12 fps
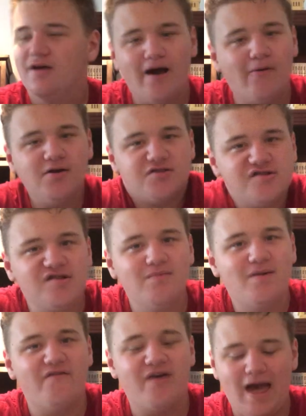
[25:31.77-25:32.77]
I wanted to see him
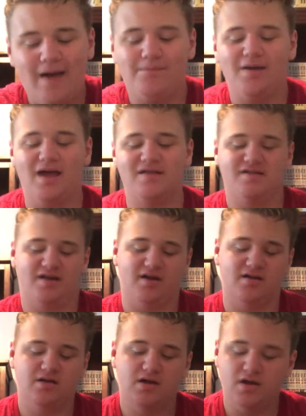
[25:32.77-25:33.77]
have a happy ending
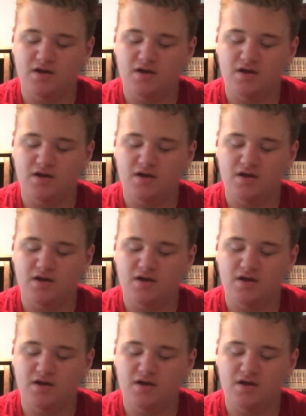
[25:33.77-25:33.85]
and,